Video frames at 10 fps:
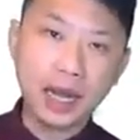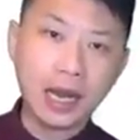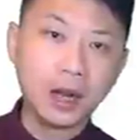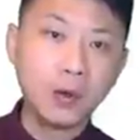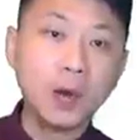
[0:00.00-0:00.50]

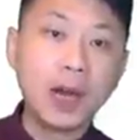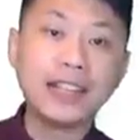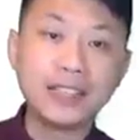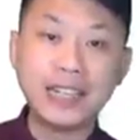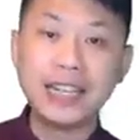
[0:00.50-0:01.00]
who
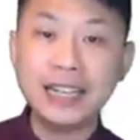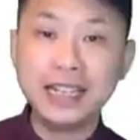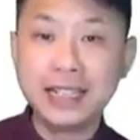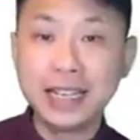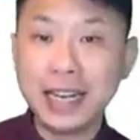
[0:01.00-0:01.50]
actually
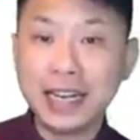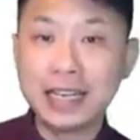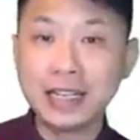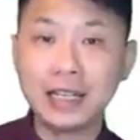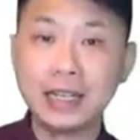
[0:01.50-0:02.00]

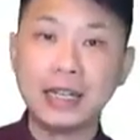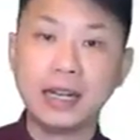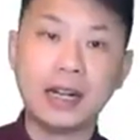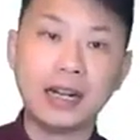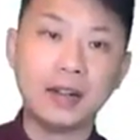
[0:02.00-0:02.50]
initiated
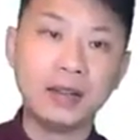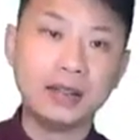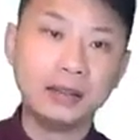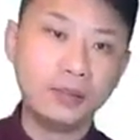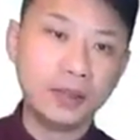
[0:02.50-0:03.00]

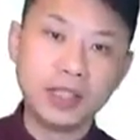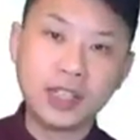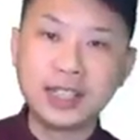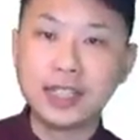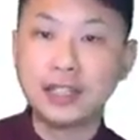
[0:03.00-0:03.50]
the
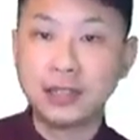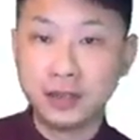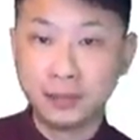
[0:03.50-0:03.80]
transaction.